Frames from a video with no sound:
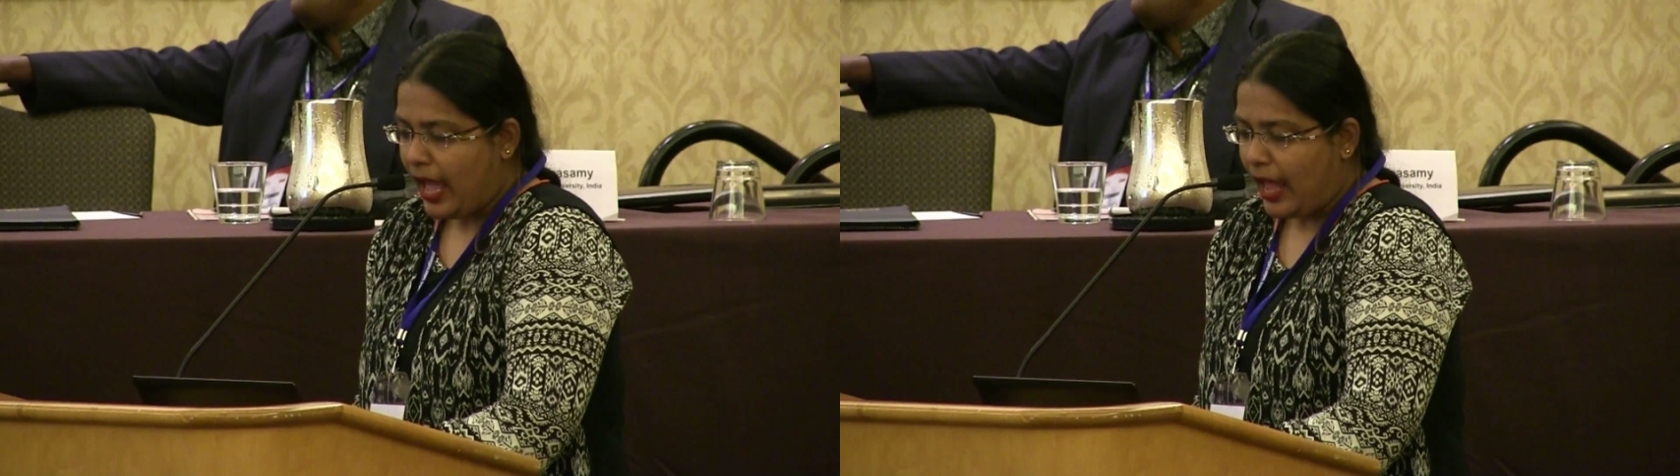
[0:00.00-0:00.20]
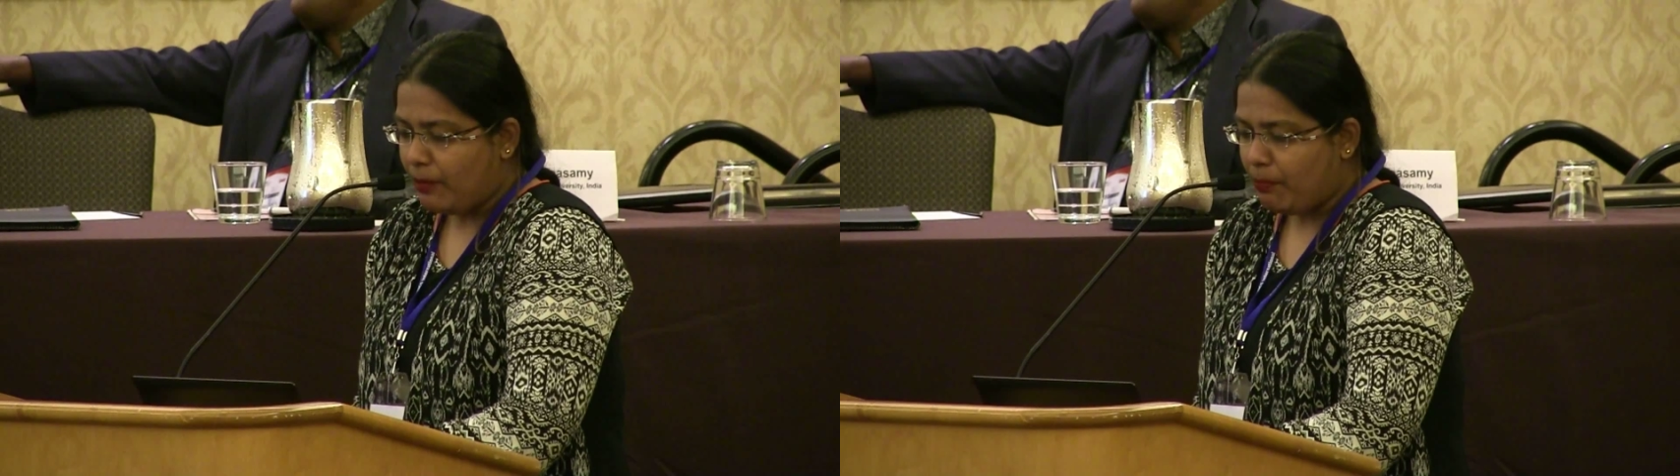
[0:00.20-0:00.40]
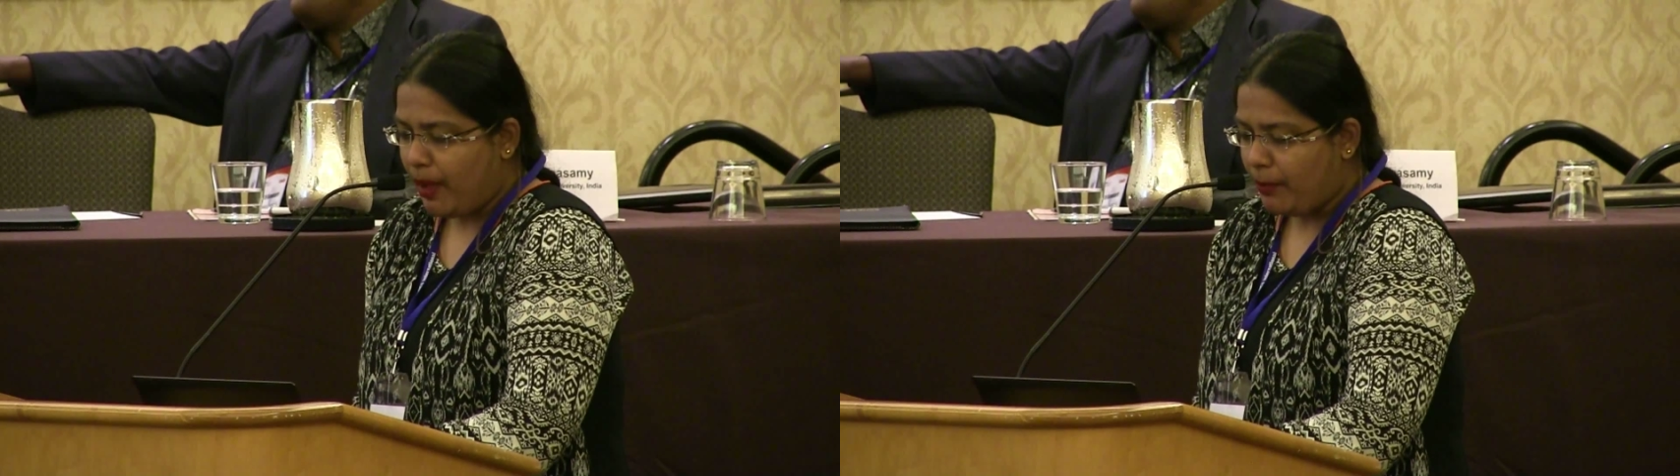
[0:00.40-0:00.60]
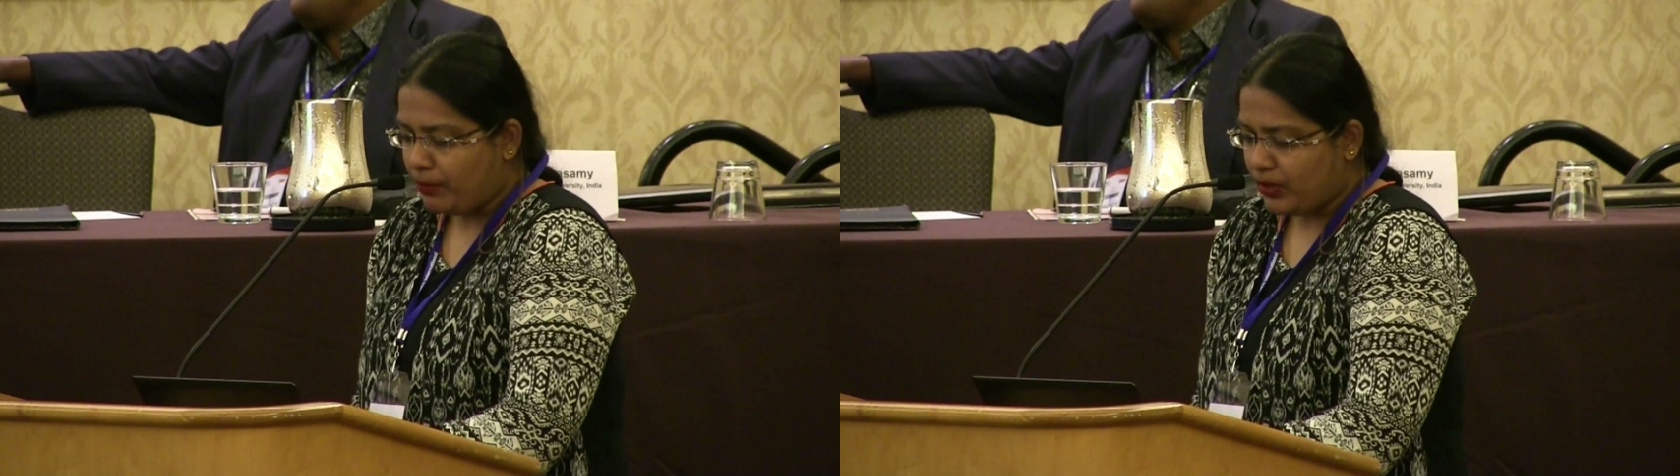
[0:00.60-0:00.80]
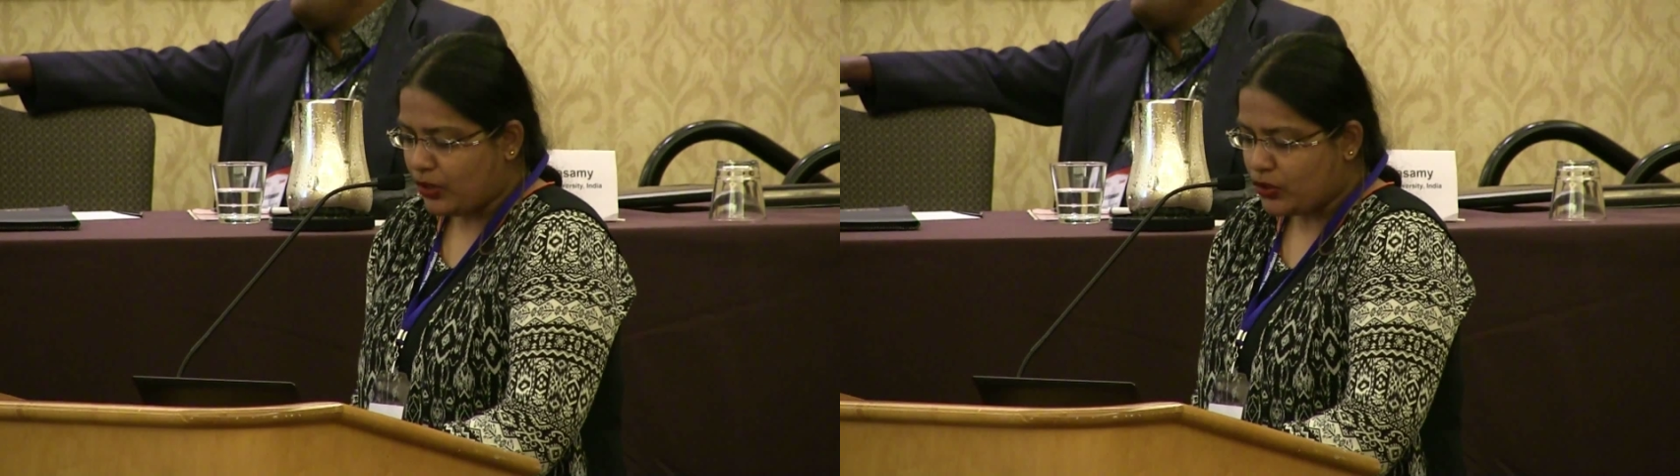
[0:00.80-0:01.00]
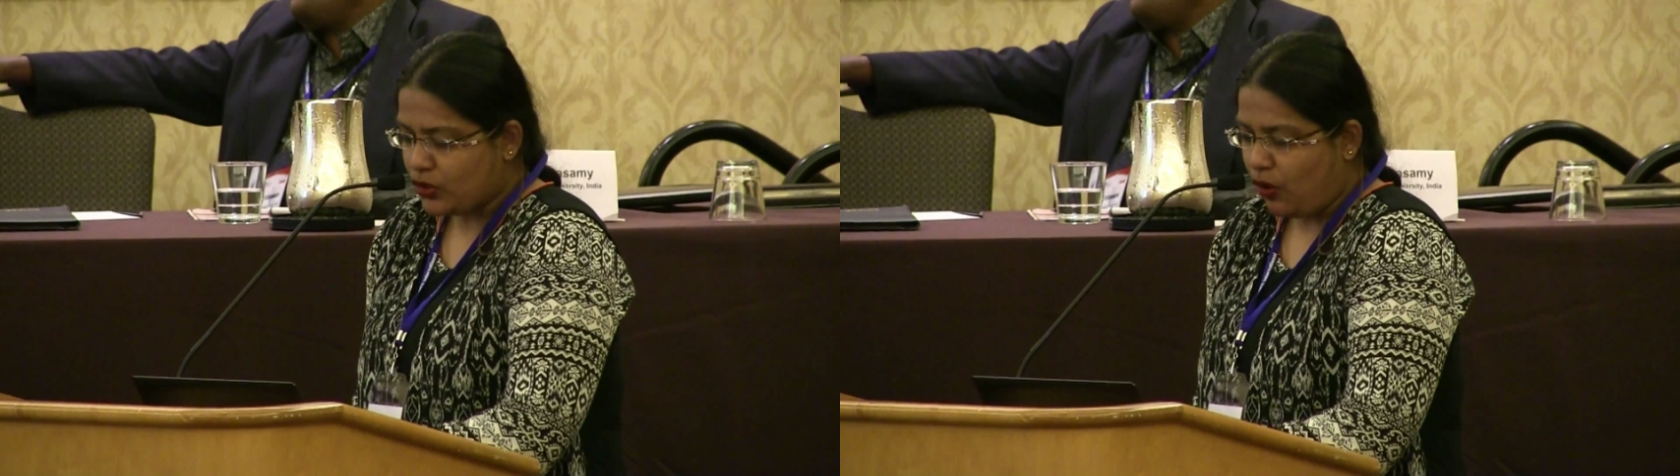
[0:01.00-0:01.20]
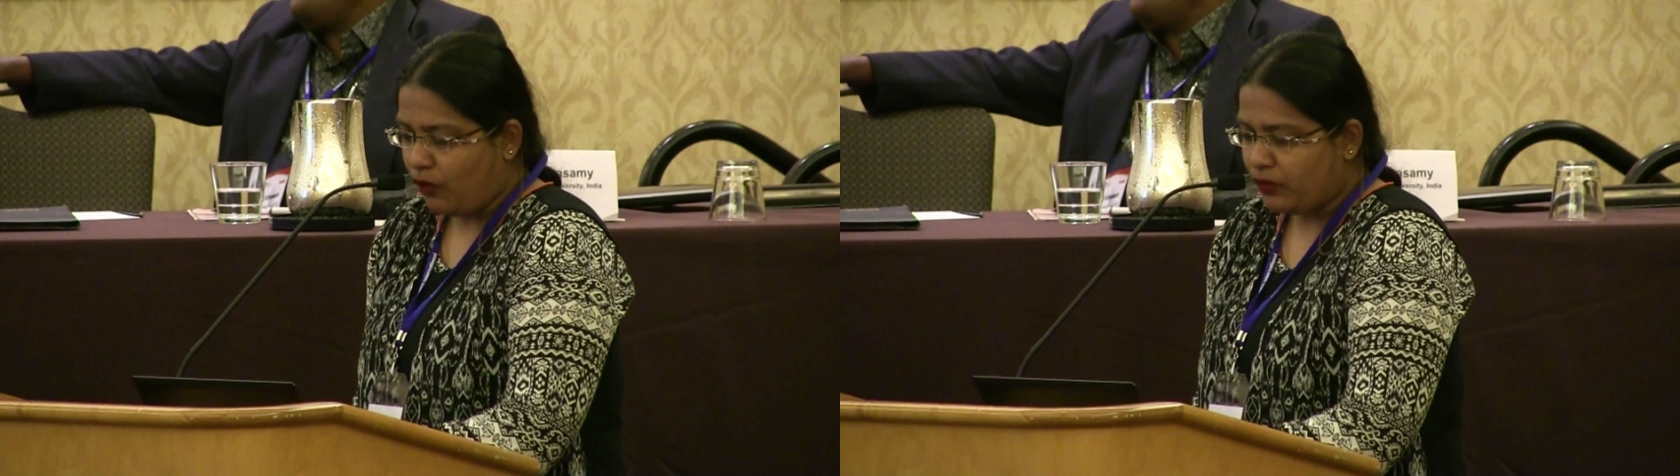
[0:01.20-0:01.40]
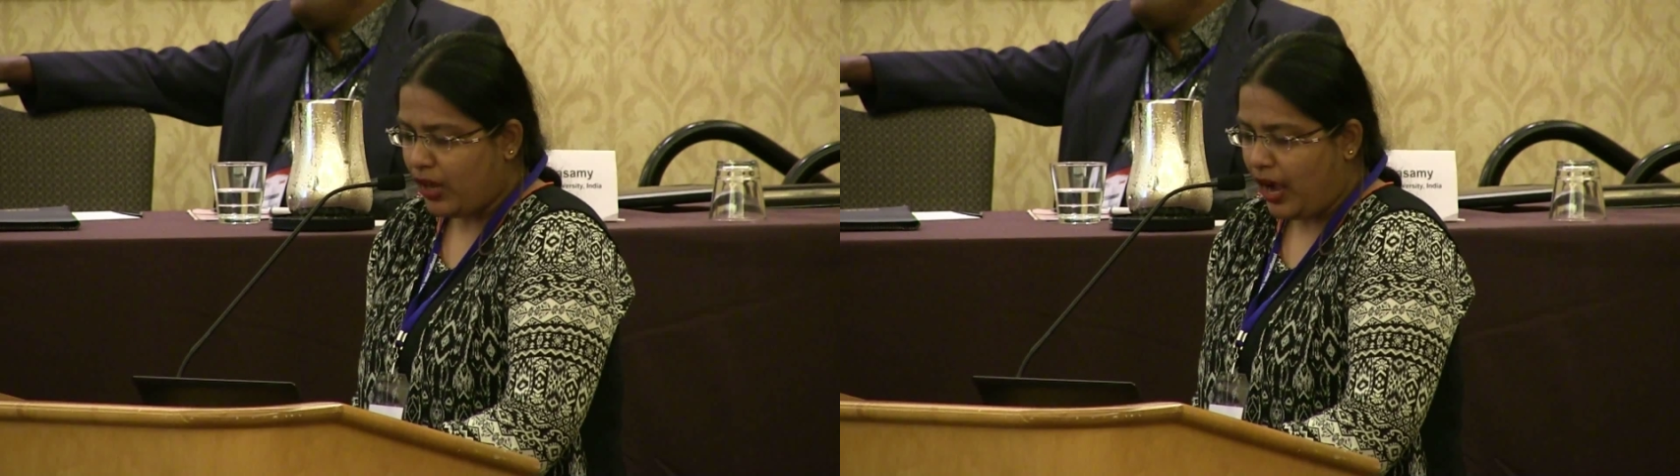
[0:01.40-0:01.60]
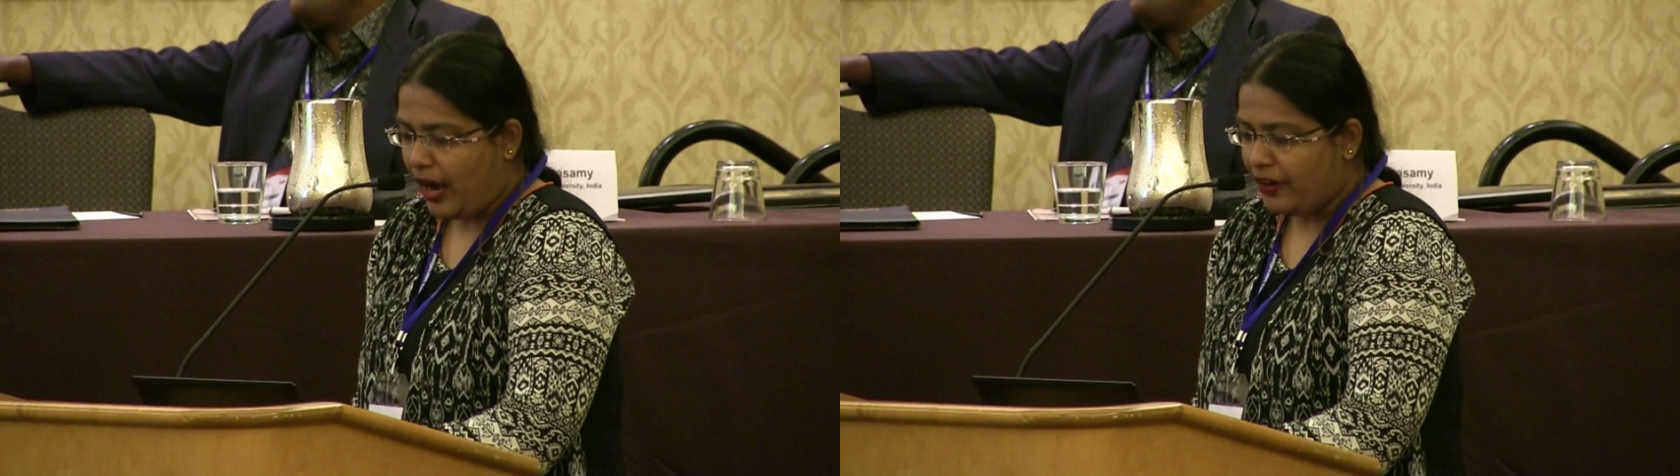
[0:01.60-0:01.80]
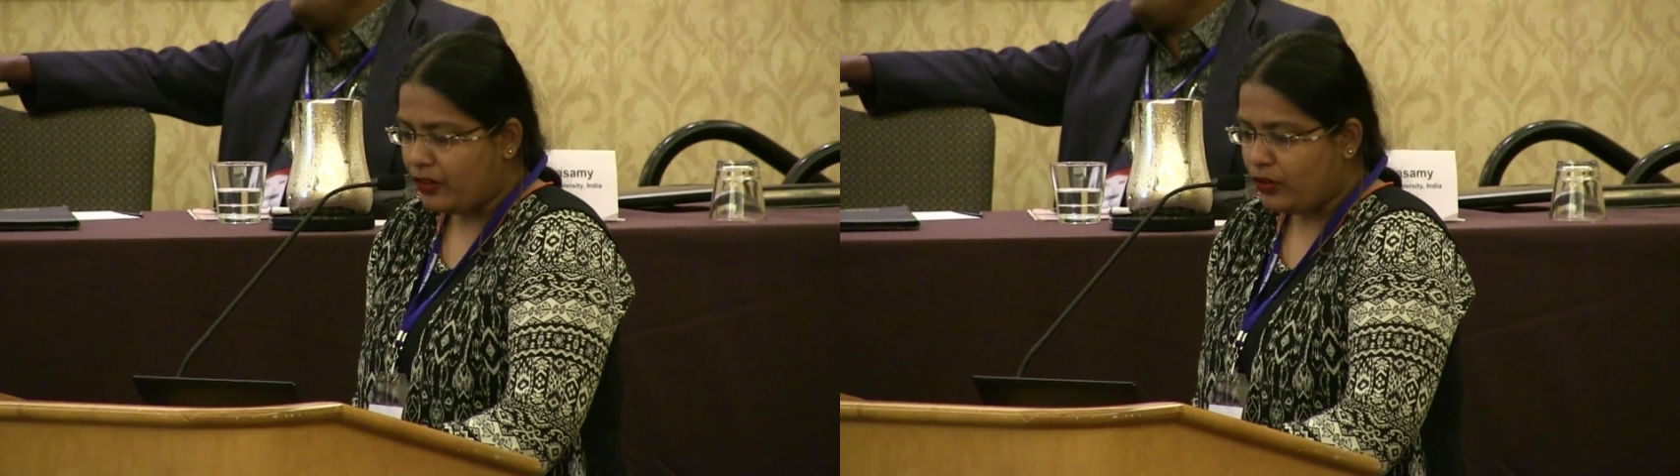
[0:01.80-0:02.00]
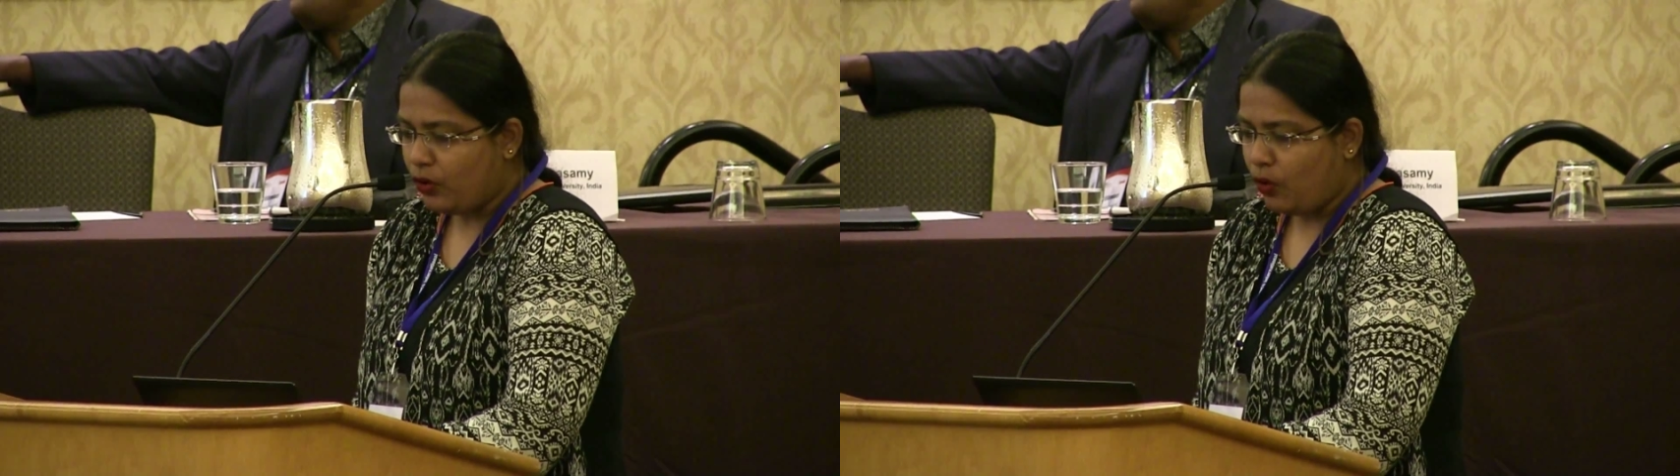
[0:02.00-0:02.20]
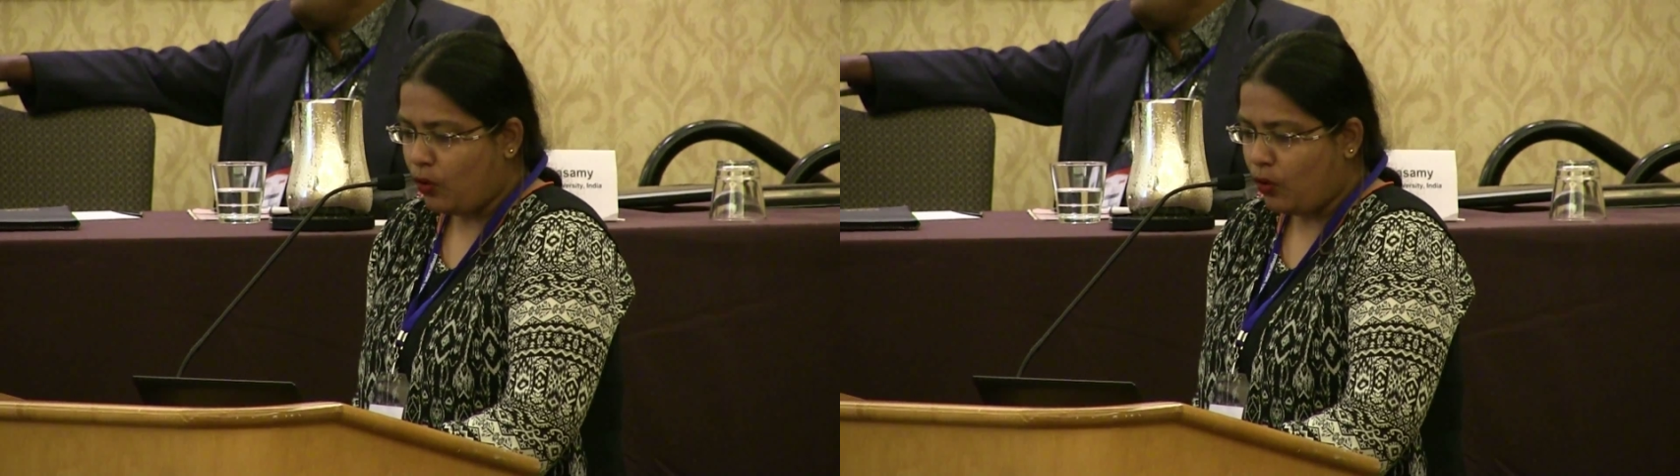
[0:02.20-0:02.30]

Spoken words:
and members of the iron